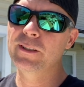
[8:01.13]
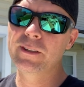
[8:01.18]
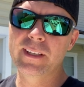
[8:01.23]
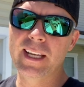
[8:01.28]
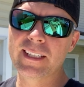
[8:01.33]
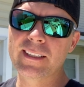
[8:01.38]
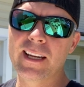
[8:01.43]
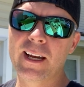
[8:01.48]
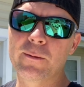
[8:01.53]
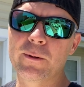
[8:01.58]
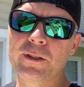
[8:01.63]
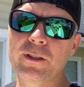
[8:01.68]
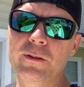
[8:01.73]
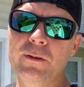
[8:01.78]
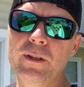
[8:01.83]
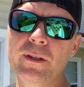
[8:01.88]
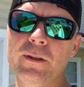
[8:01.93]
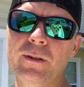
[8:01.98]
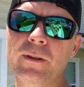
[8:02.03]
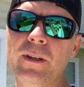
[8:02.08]
That's not what you
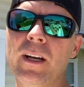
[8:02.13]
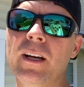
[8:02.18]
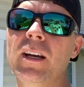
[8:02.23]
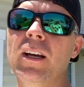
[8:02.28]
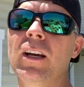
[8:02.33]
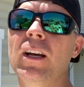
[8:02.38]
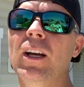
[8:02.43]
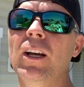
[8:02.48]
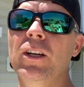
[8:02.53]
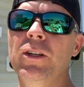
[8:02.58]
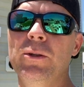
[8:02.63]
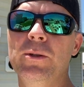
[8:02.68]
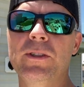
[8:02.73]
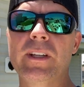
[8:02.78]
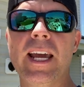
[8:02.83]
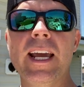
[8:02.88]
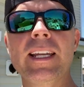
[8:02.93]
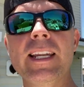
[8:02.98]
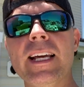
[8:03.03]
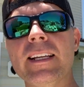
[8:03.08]
do. You
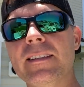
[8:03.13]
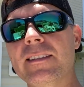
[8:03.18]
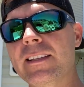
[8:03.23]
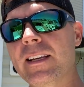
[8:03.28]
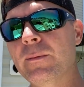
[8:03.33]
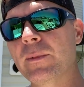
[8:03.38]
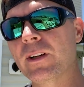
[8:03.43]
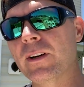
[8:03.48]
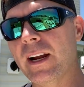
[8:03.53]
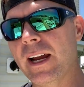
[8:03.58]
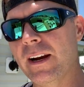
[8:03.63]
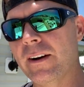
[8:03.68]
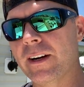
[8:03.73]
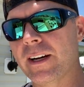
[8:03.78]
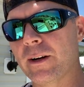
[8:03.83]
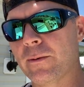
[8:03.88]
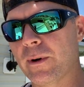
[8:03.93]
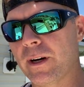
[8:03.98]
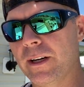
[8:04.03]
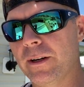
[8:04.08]
stay in that similar
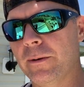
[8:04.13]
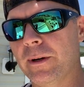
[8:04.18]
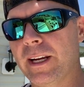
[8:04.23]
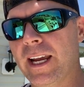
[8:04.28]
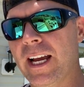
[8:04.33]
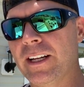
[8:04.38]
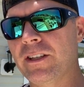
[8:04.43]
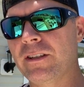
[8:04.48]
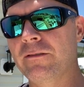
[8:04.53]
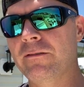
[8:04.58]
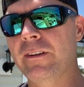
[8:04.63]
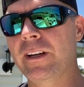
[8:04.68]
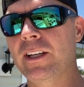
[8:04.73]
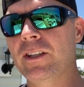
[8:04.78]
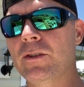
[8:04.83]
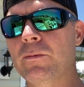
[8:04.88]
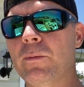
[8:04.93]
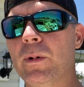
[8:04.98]
area where you were catching fish,